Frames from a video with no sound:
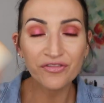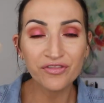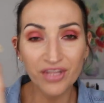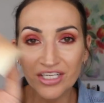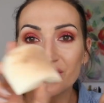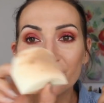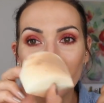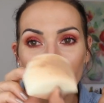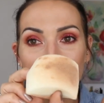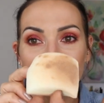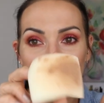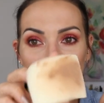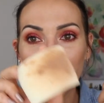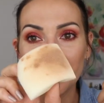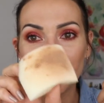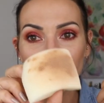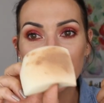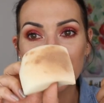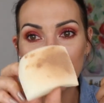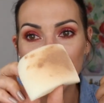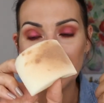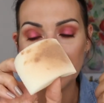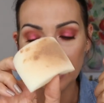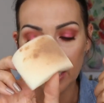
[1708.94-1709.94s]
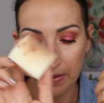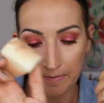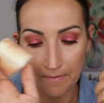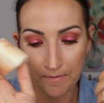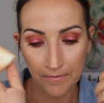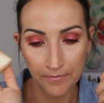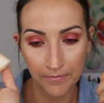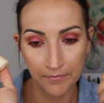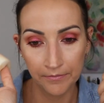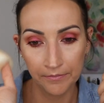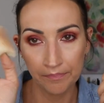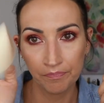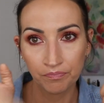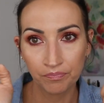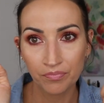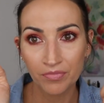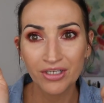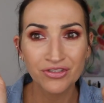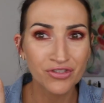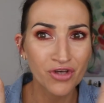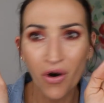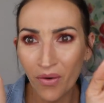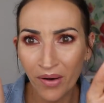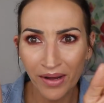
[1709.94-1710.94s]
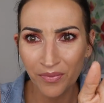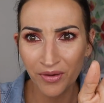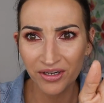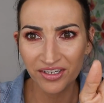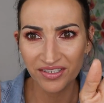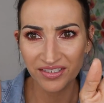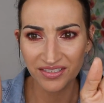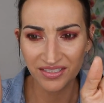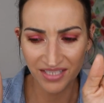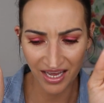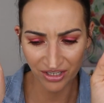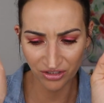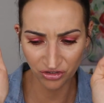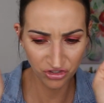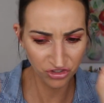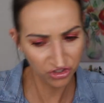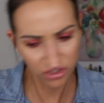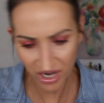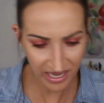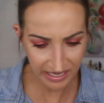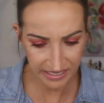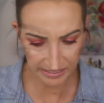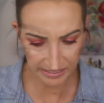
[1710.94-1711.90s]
This freaking sponge is amazing. That's all I wanted to say.